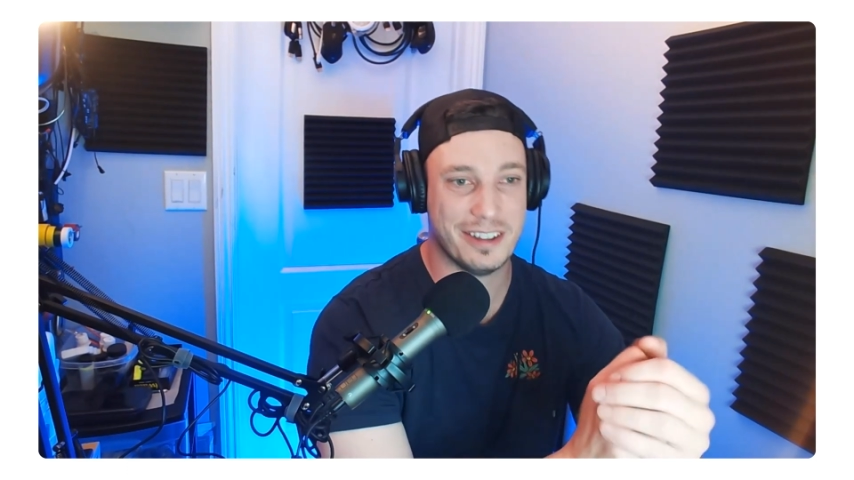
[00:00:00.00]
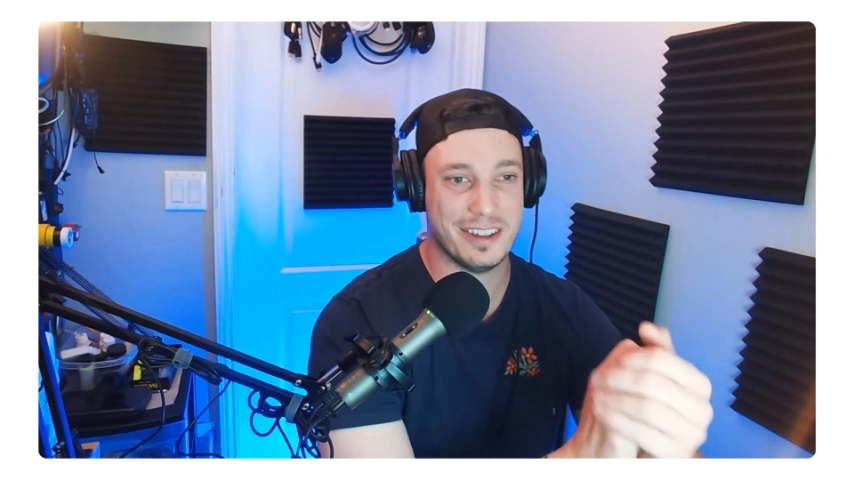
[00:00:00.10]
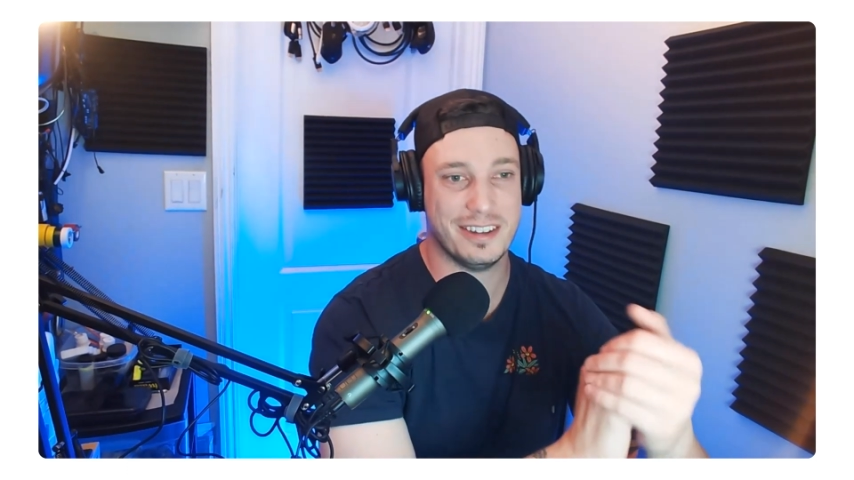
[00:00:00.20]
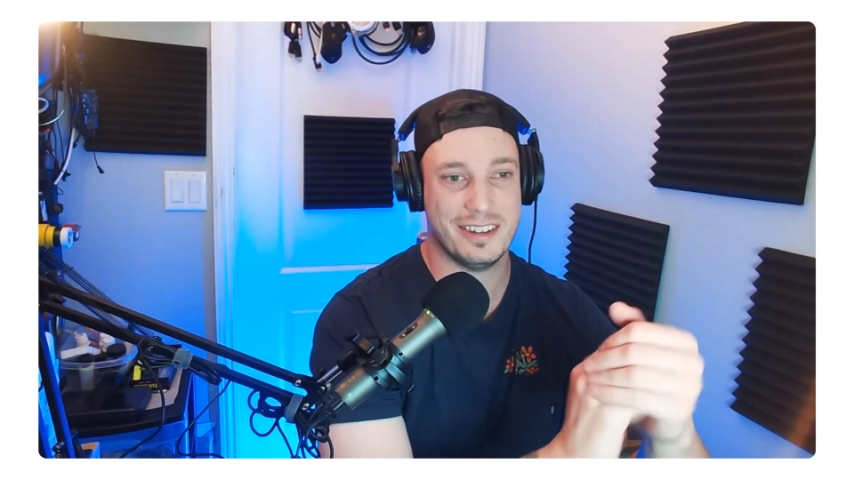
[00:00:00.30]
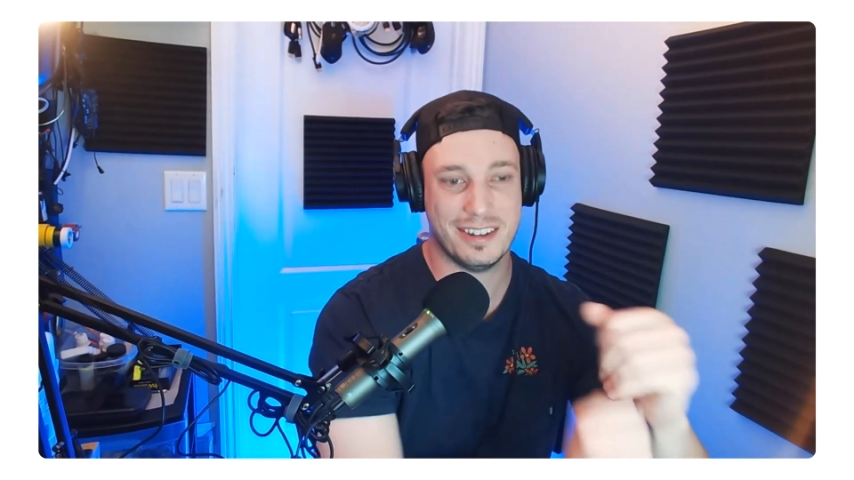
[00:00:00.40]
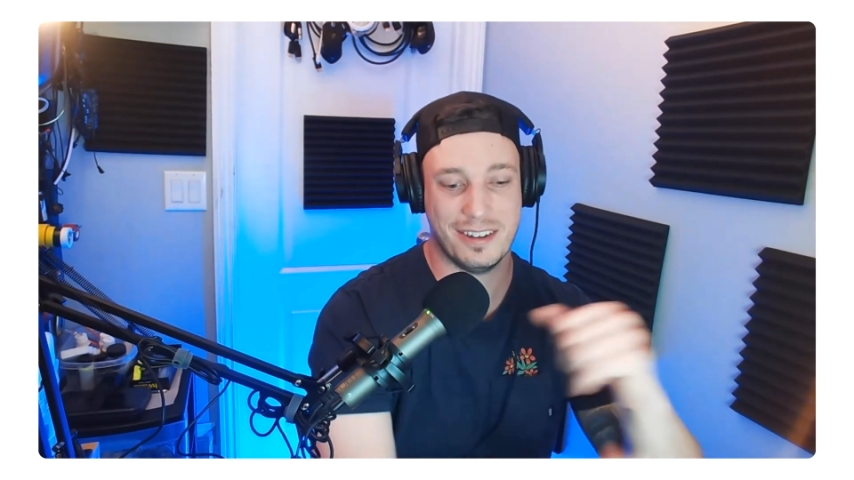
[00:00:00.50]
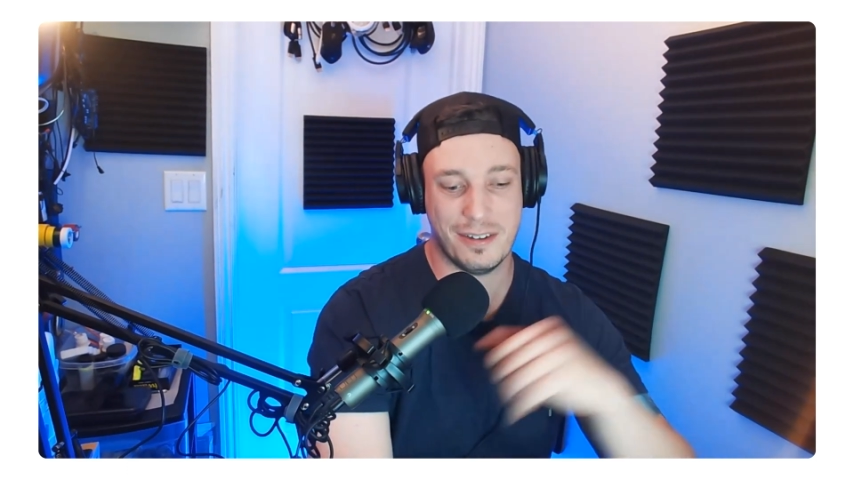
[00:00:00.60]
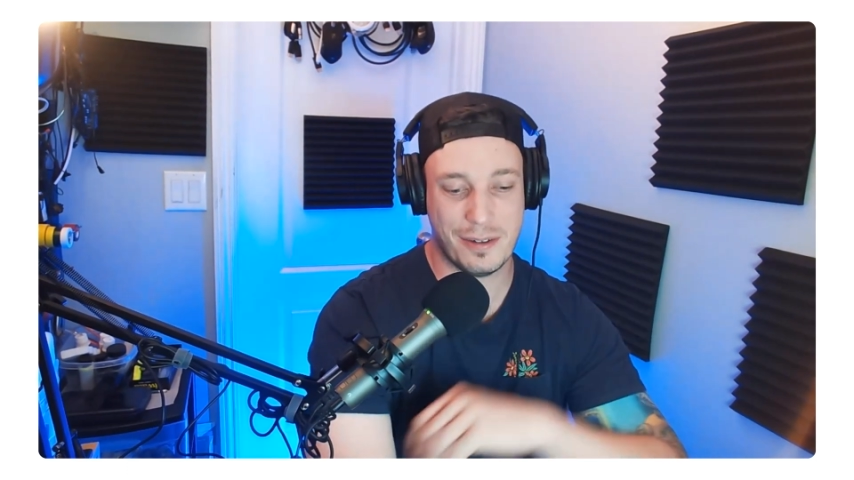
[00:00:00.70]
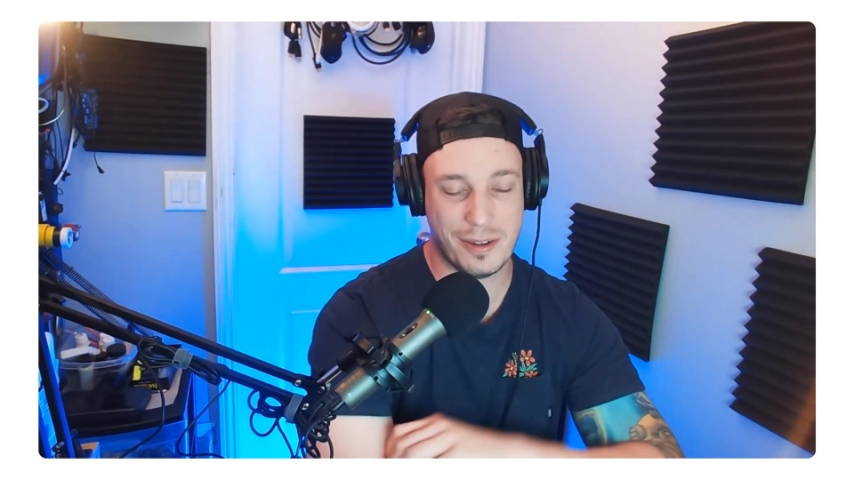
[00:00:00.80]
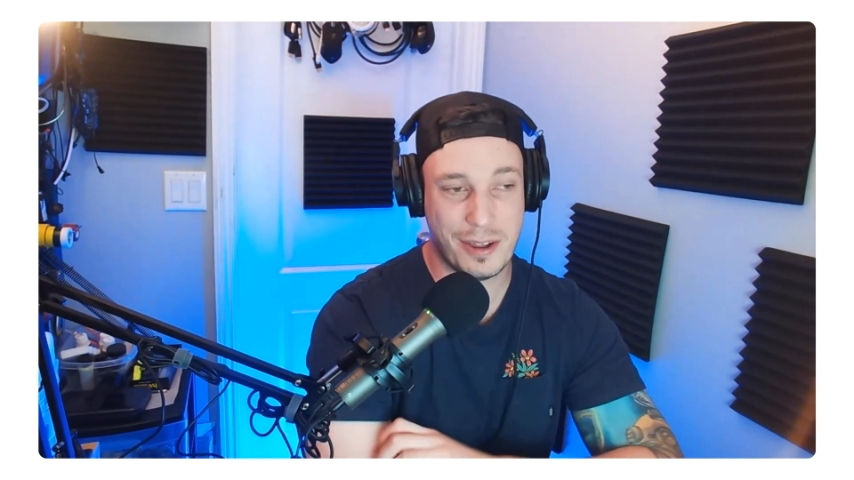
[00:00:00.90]
a
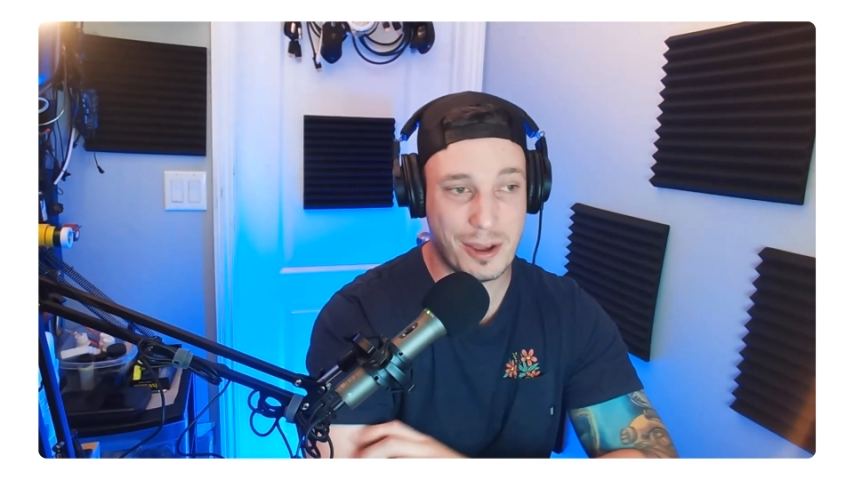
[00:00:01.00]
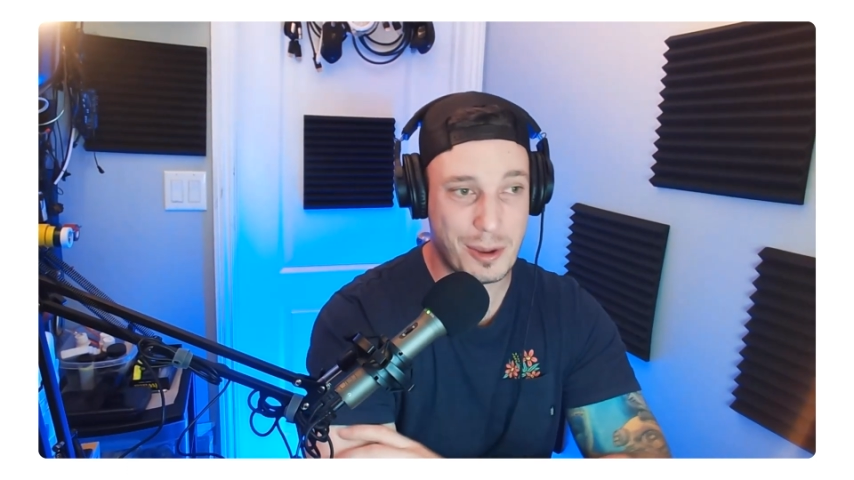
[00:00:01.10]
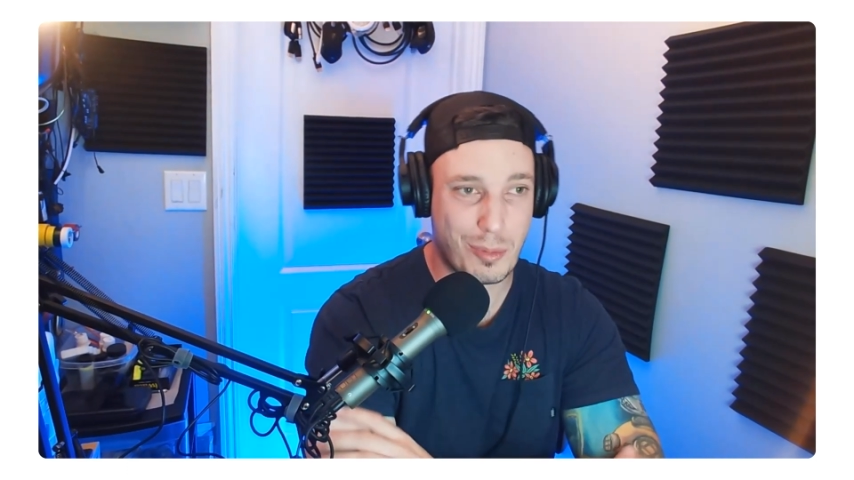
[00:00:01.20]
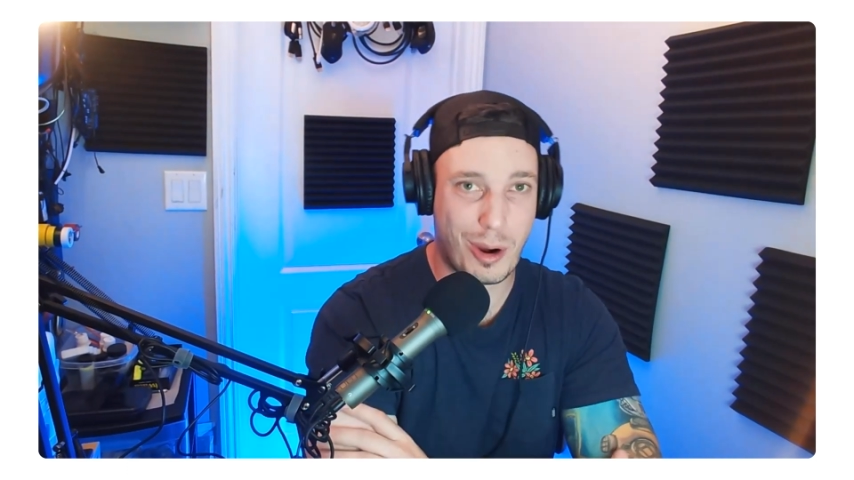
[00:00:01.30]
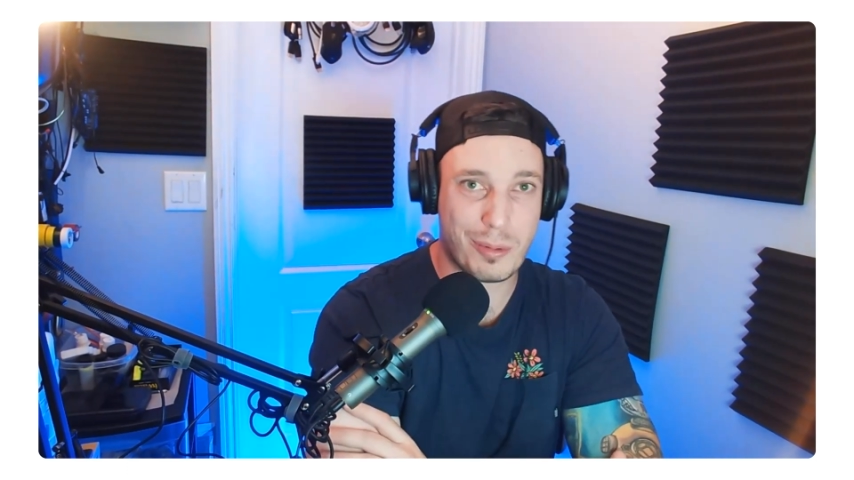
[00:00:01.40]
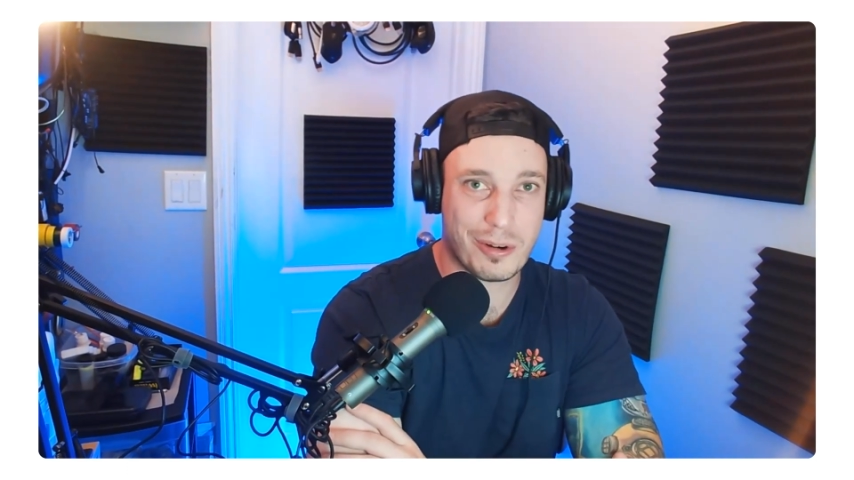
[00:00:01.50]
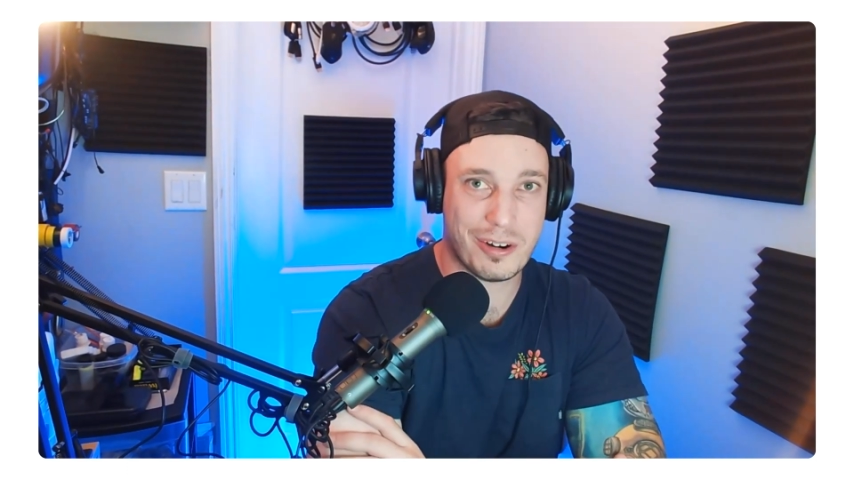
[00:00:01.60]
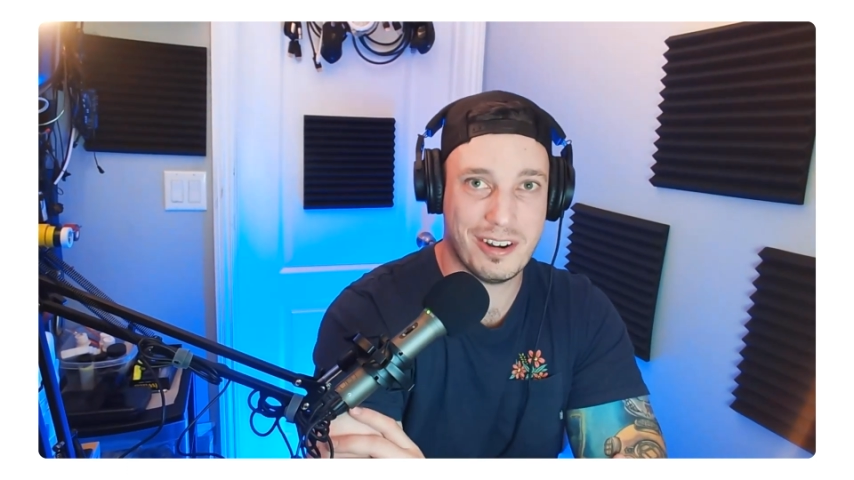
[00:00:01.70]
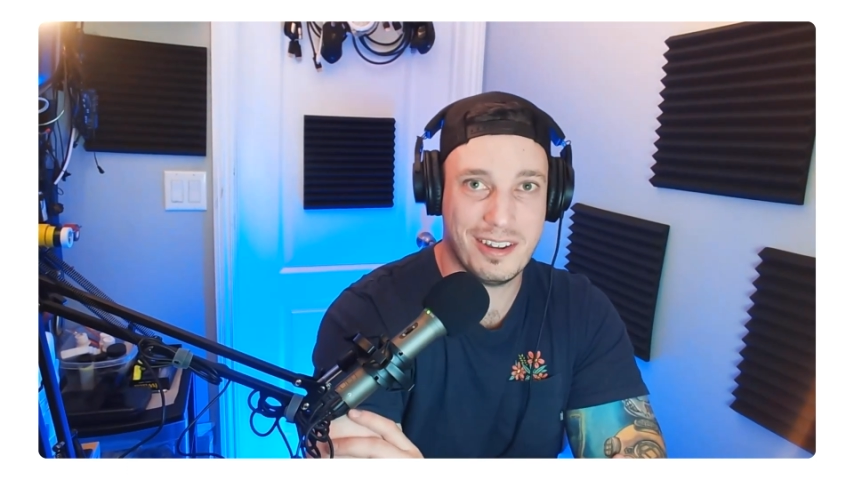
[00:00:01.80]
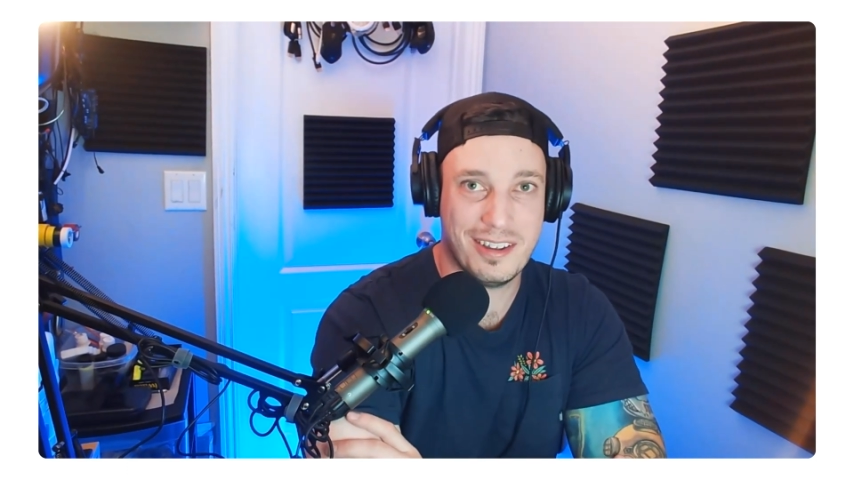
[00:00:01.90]
proper